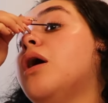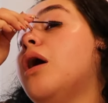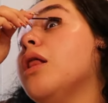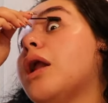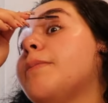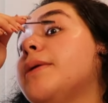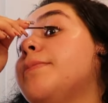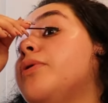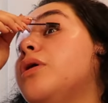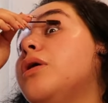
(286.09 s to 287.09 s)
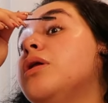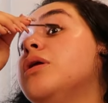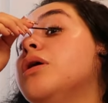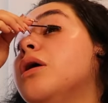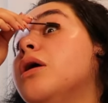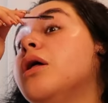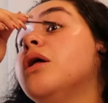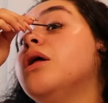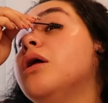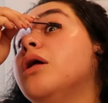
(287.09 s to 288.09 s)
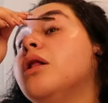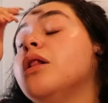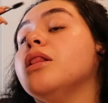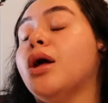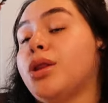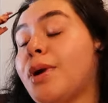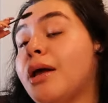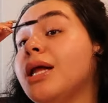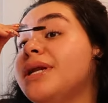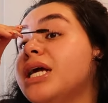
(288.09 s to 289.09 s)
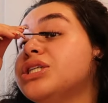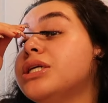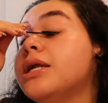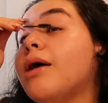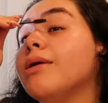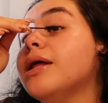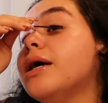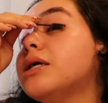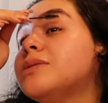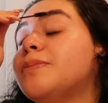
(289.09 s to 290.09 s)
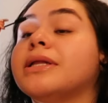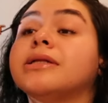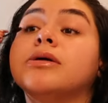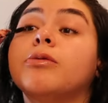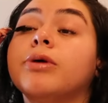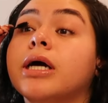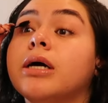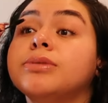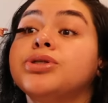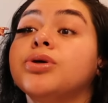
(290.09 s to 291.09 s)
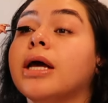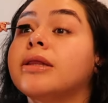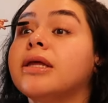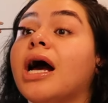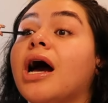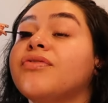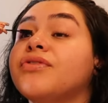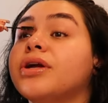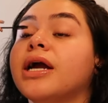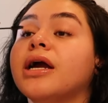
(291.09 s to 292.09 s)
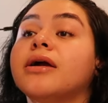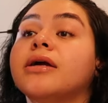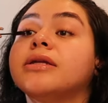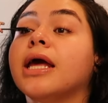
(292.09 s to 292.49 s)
A lot of people love the brow lamination and how it looks, but when it comes to like the aftercare,